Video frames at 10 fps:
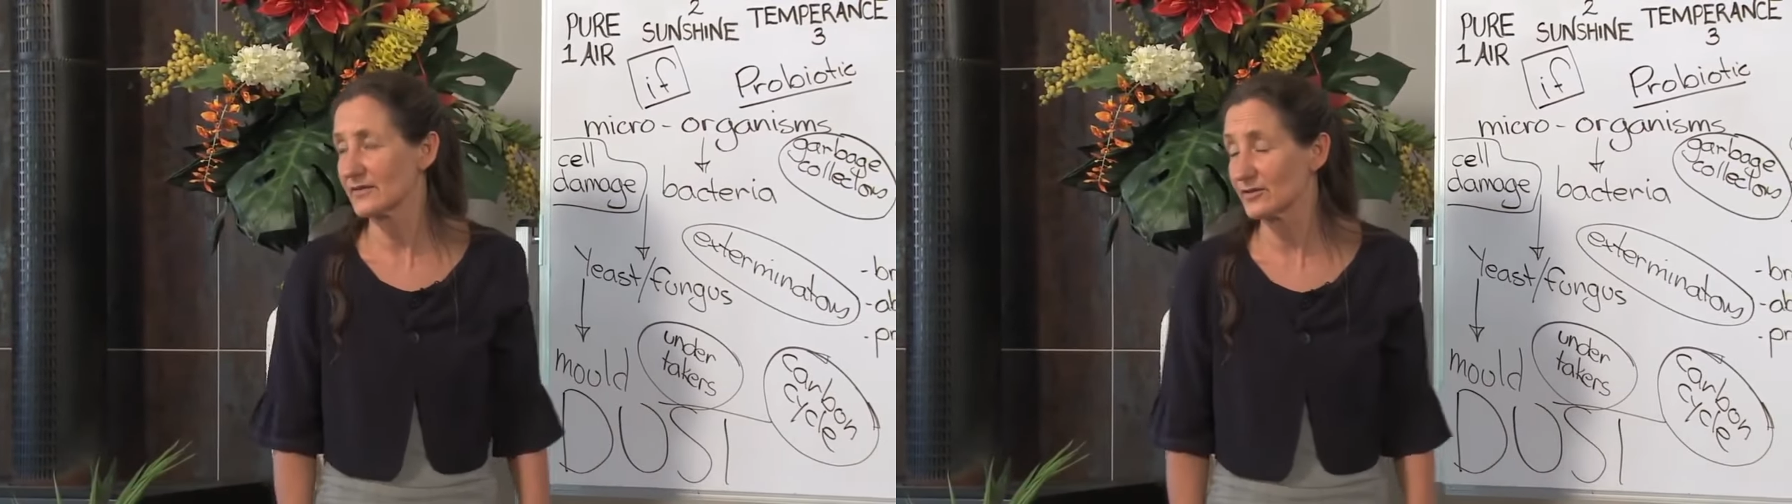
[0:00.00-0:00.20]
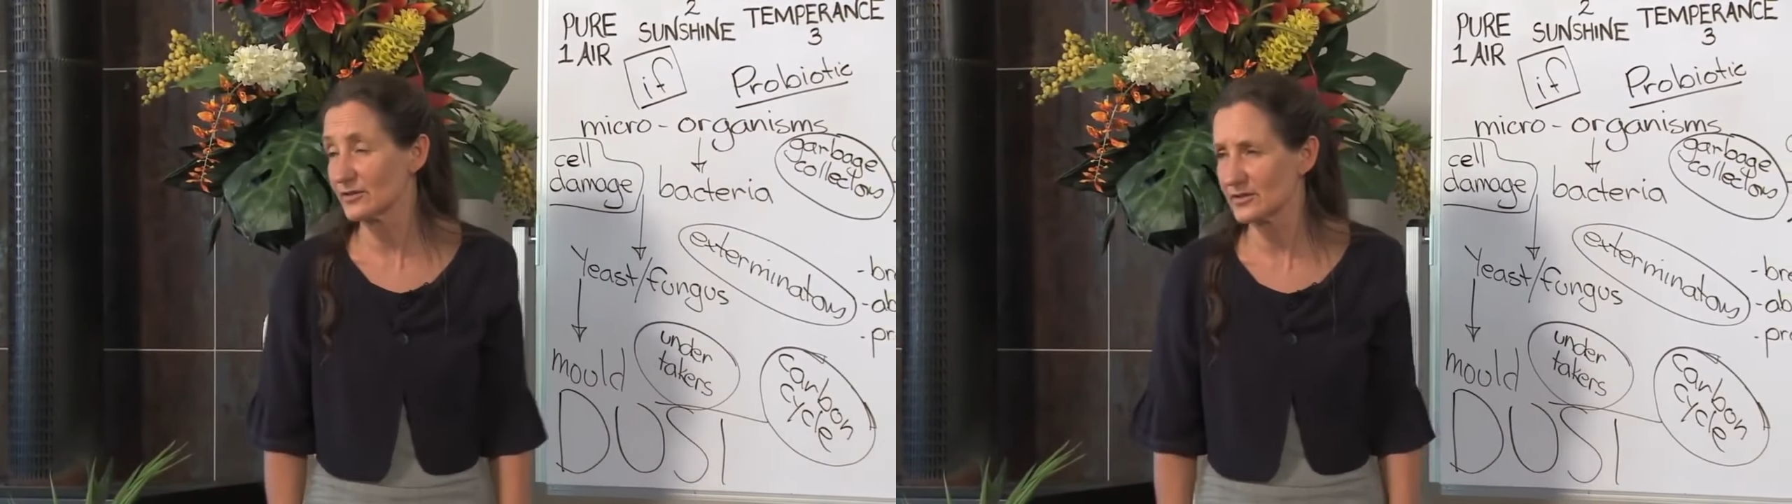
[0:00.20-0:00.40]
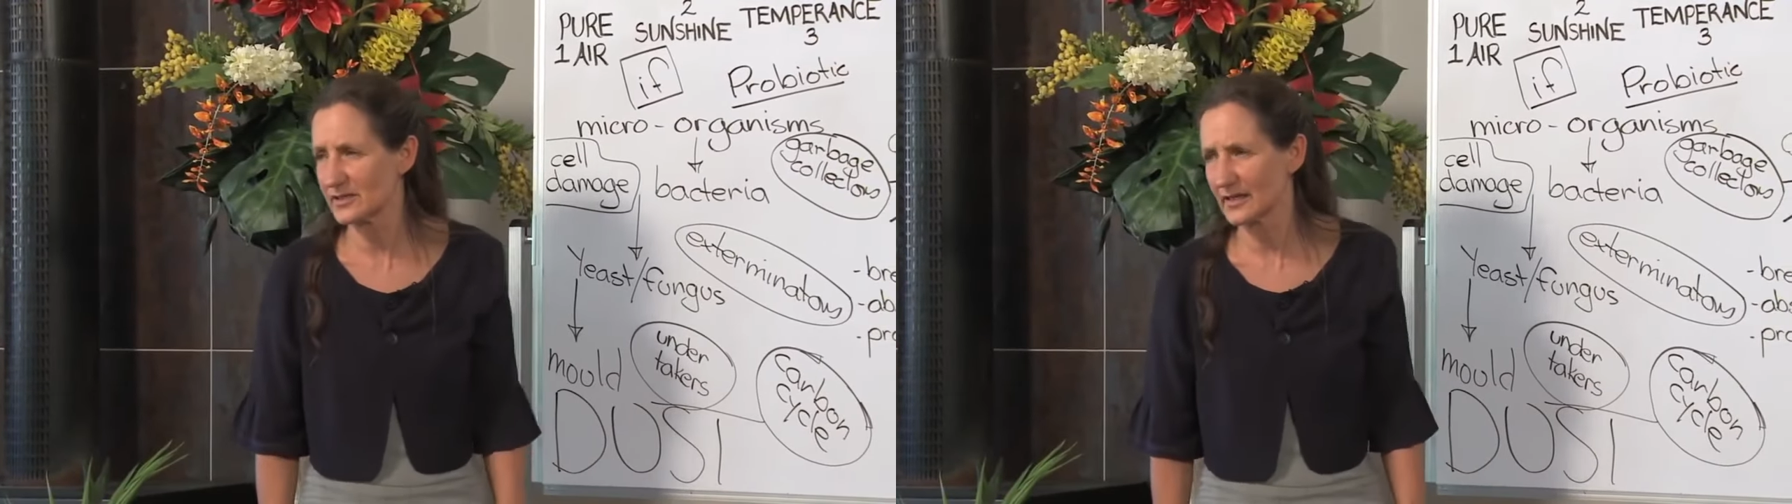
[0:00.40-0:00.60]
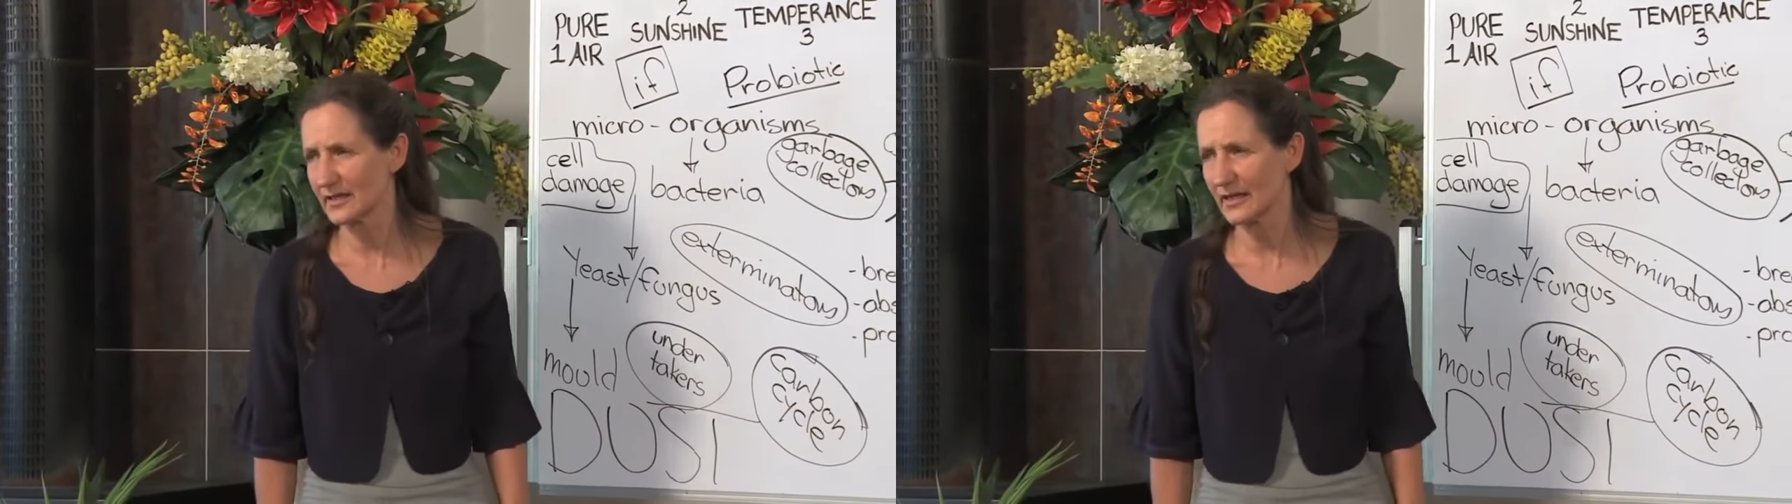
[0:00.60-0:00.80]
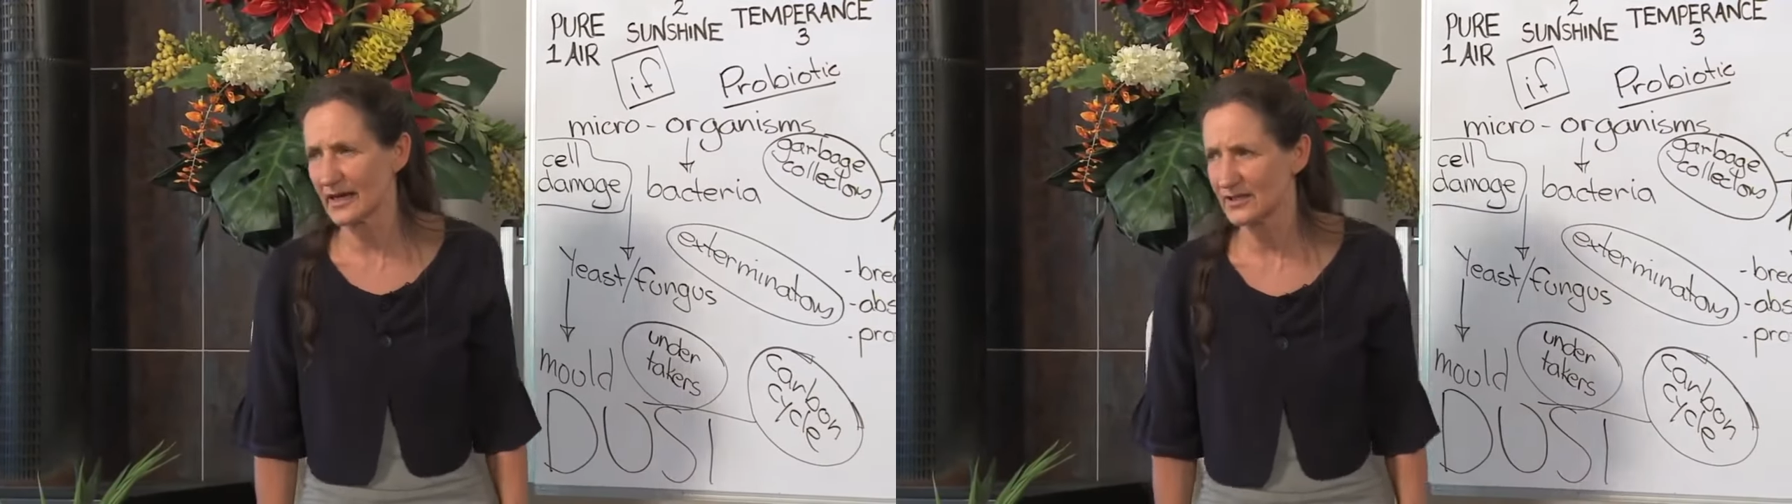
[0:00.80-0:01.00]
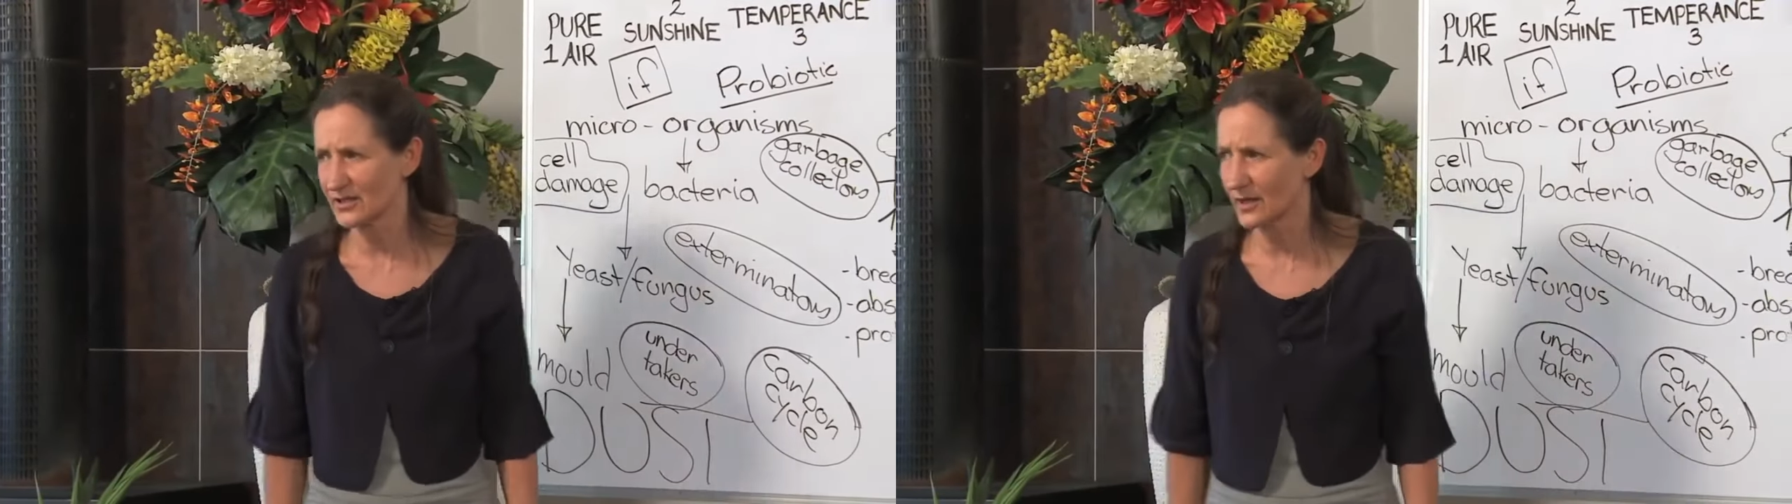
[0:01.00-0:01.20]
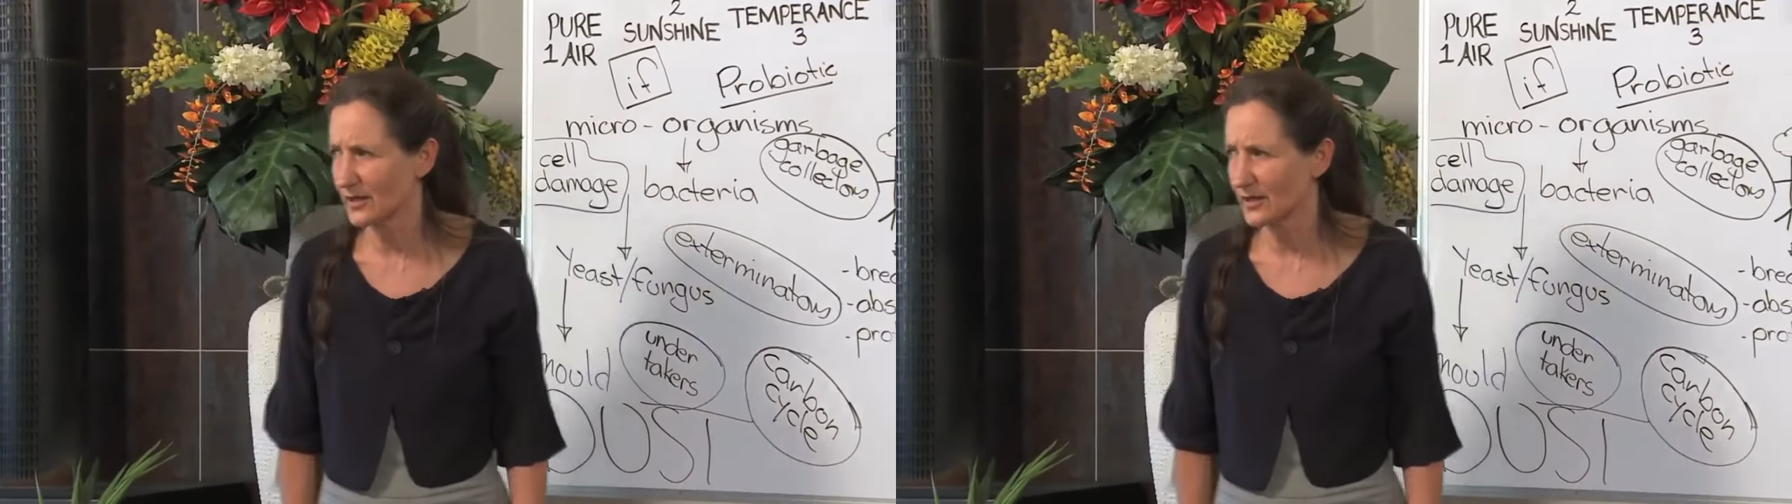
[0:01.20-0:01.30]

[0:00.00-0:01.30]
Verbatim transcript: the news said last